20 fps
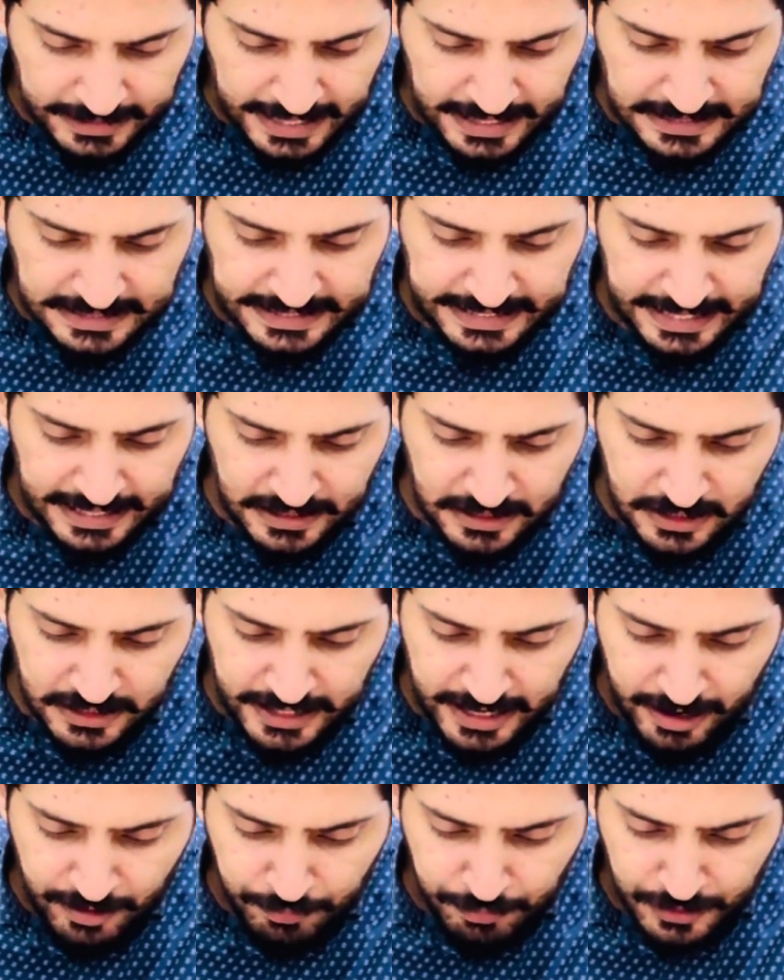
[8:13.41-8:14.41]
That can't
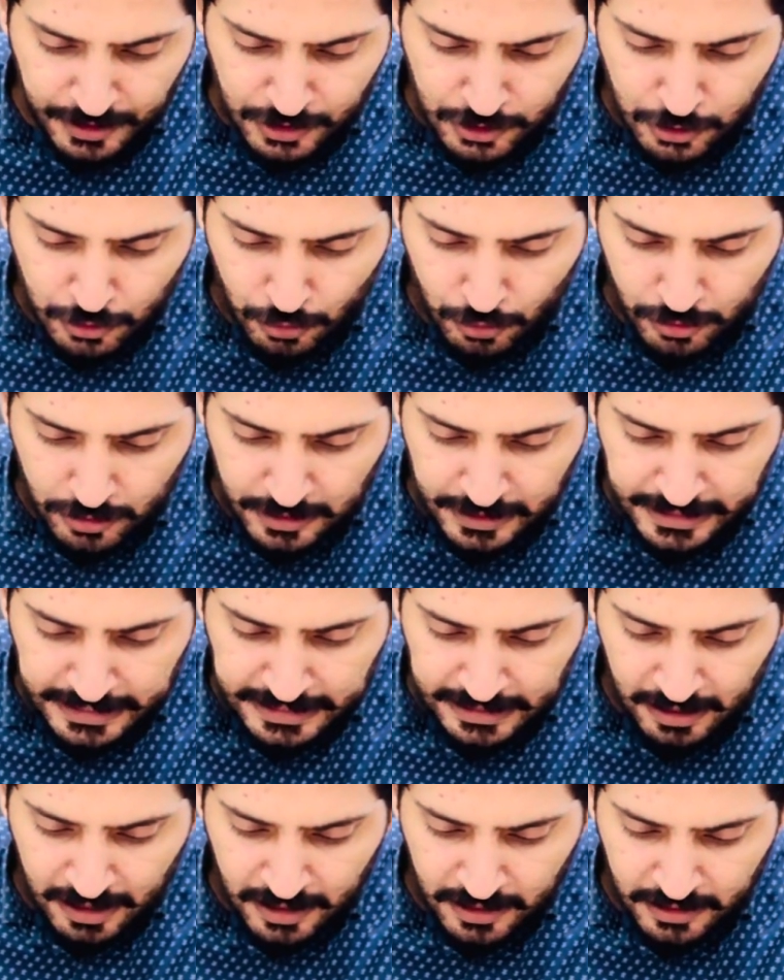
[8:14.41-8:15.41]
have been
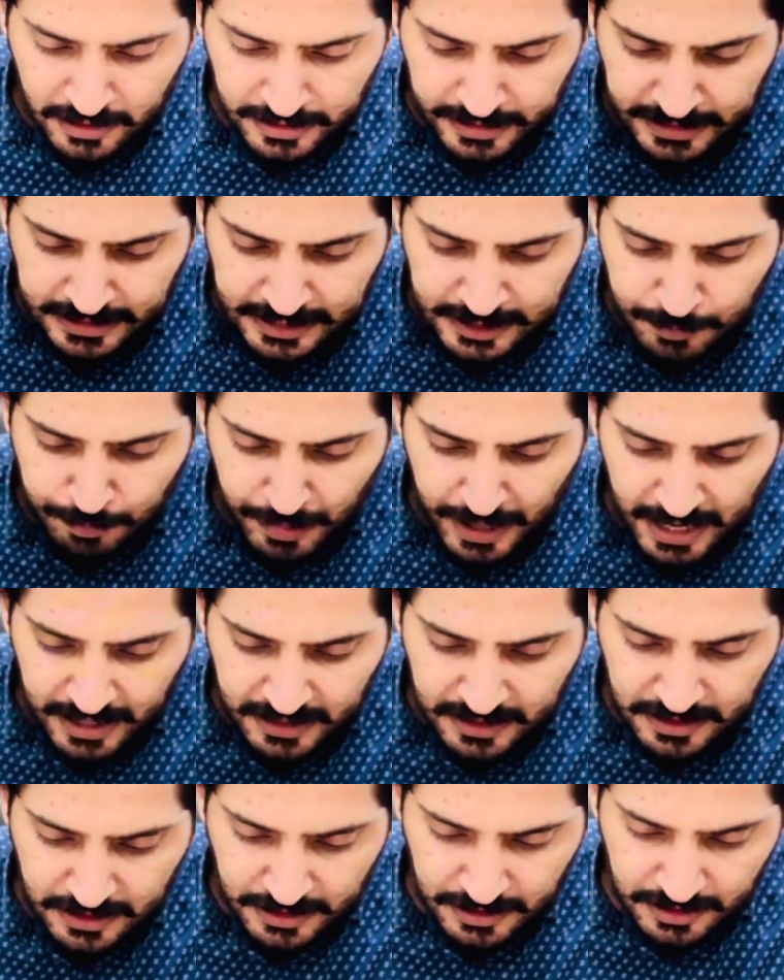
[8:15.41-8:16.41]
totally
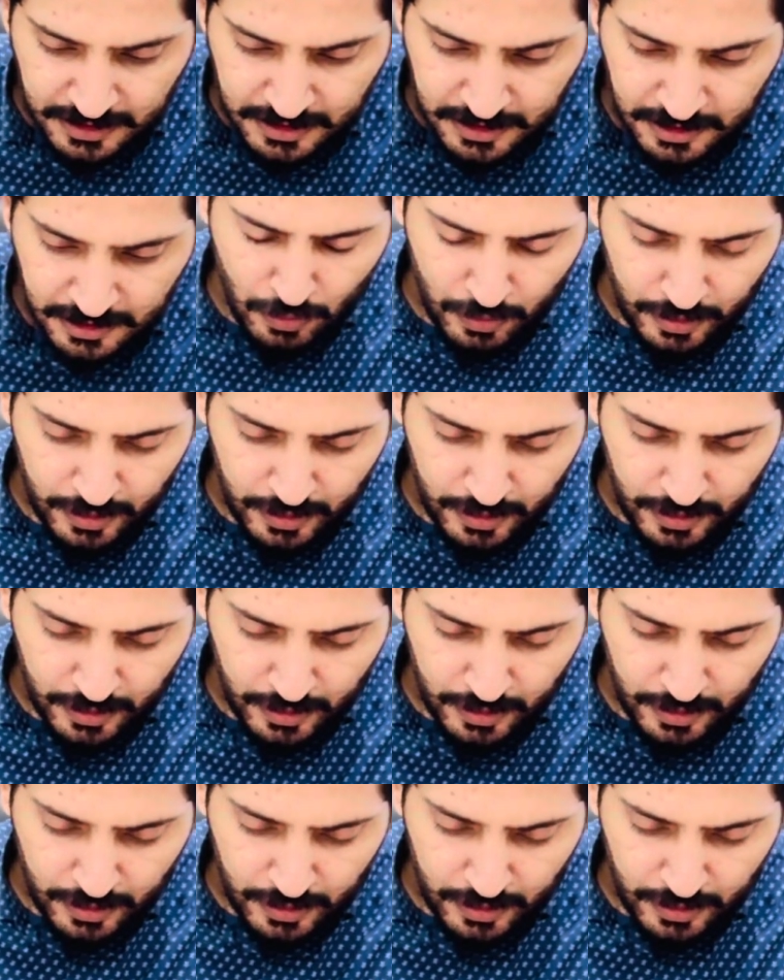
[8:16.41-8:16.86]
unexpected.